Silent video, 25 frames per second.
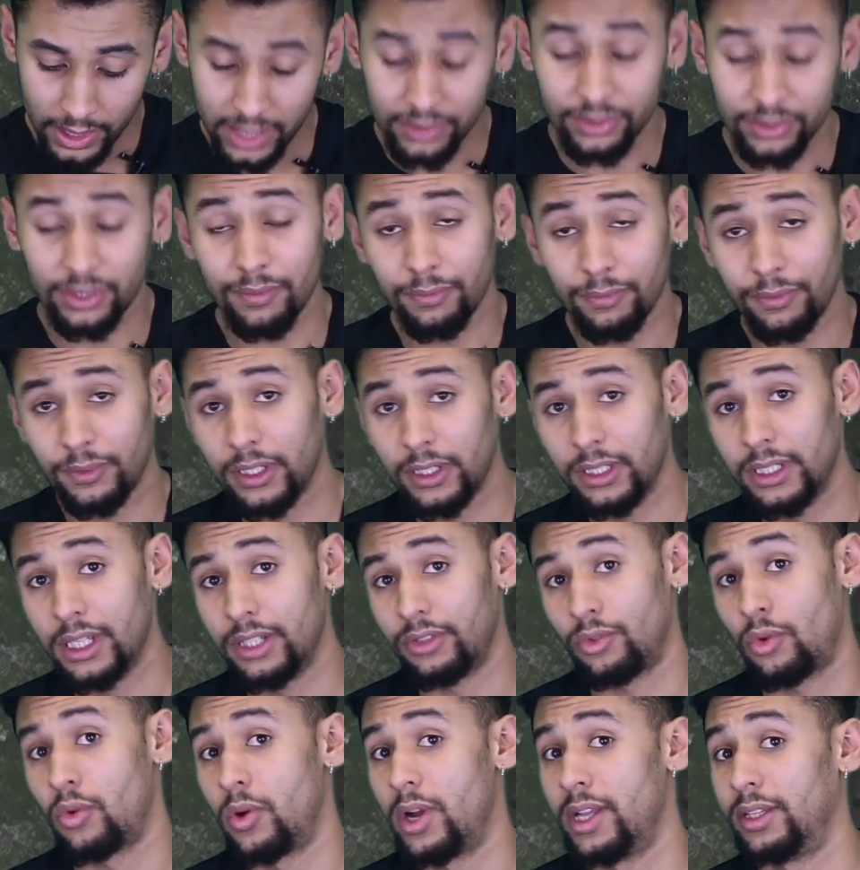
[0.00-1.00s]
Now something
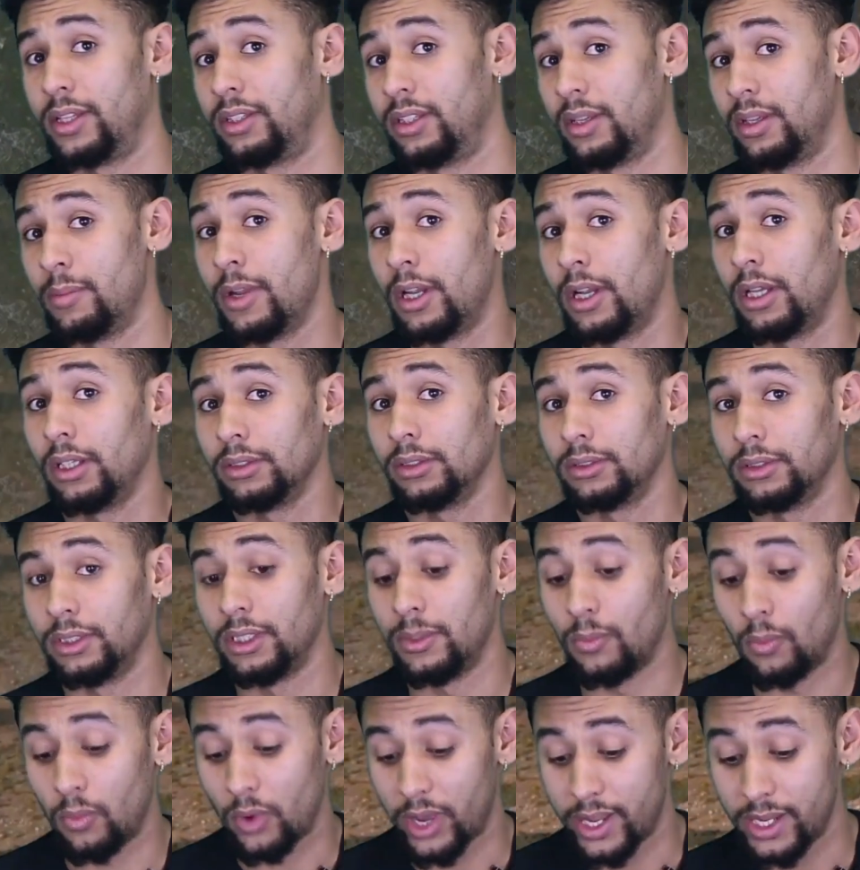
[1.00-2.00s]
that's quite similar
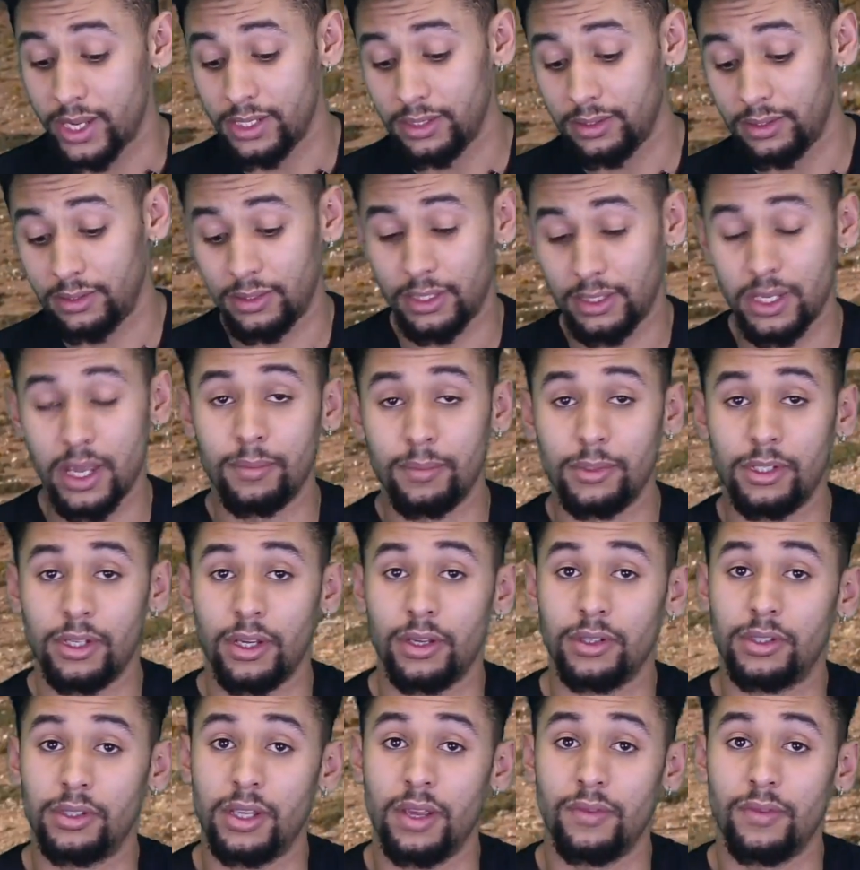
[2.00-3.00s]
in ways to the
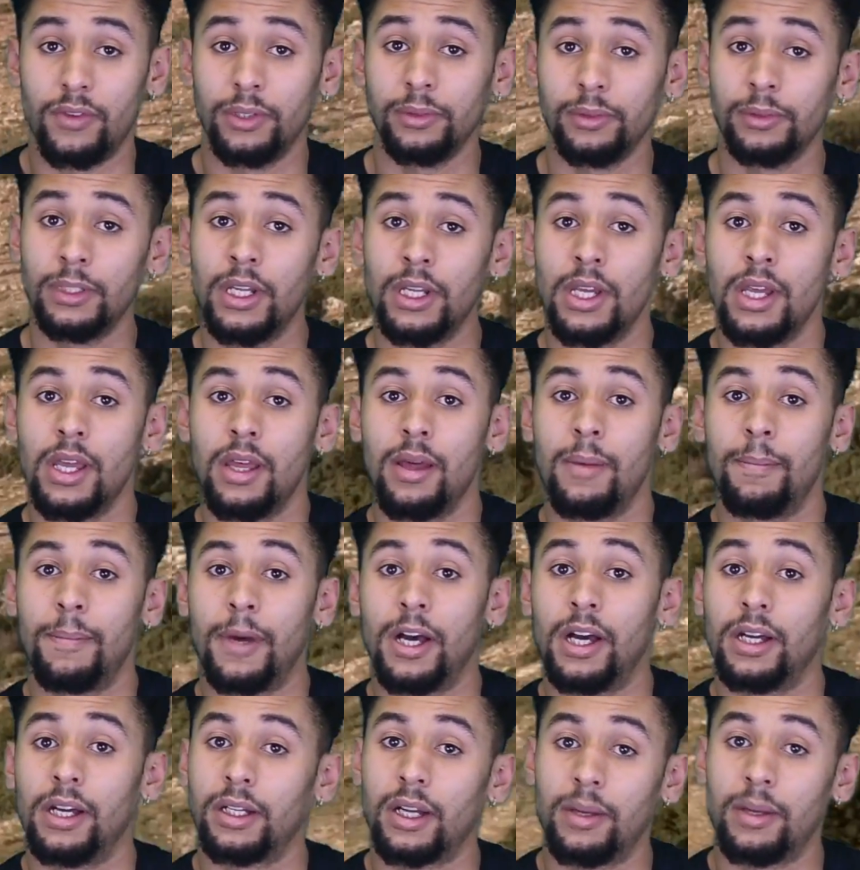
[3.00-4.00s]
MT-07,
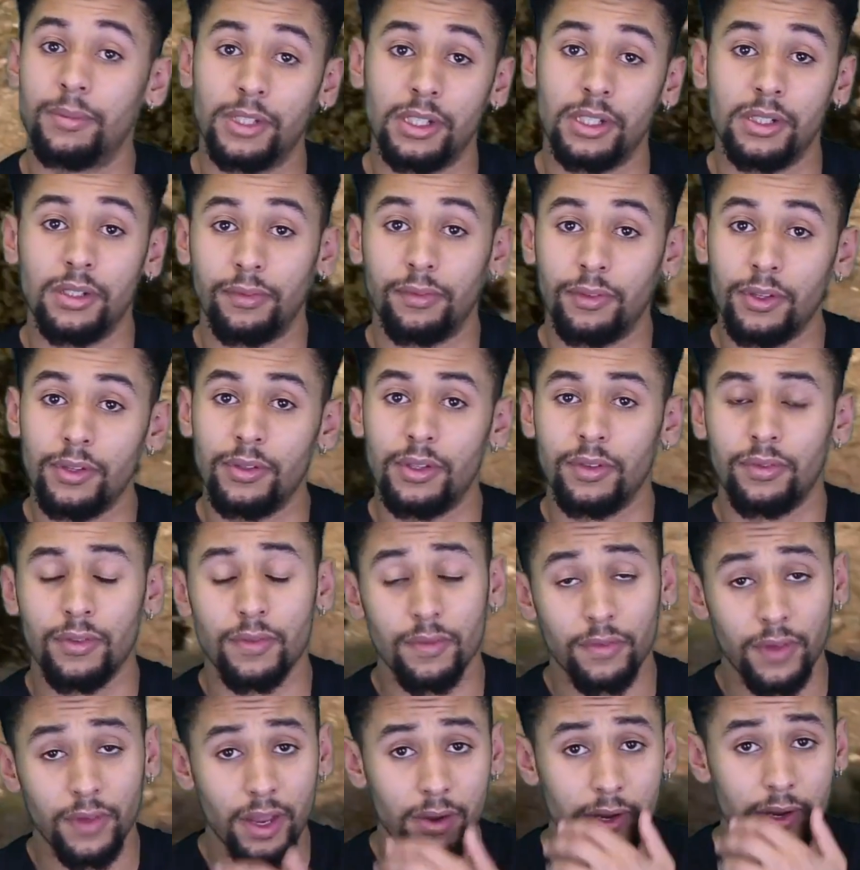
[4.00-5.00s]
but comes in a few
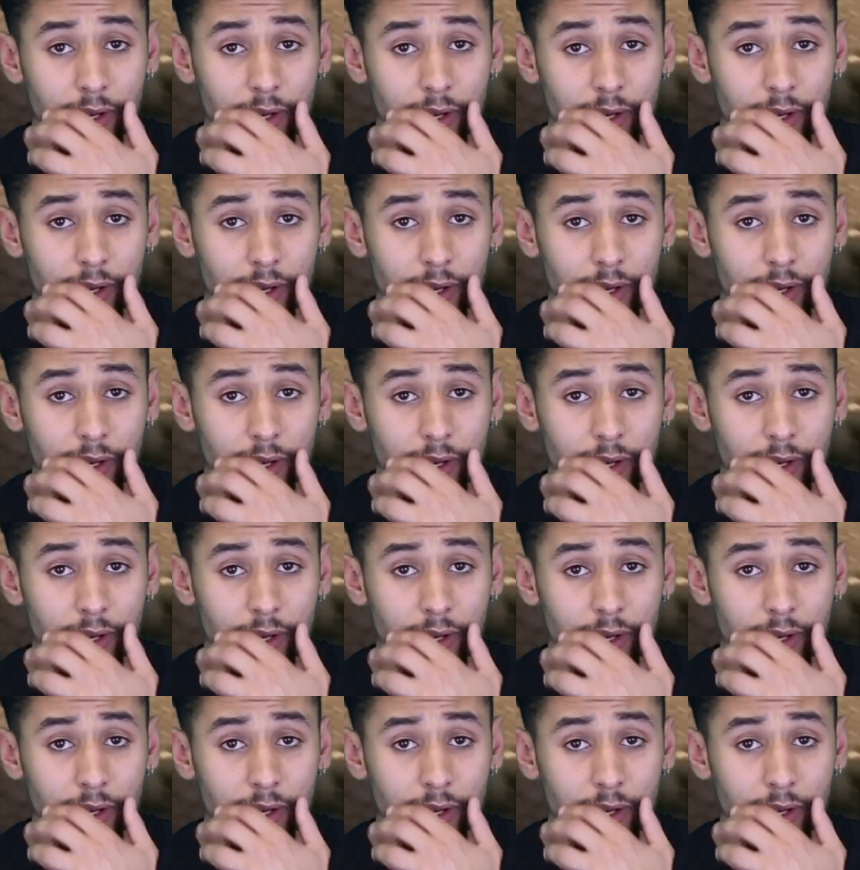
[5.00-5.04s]
different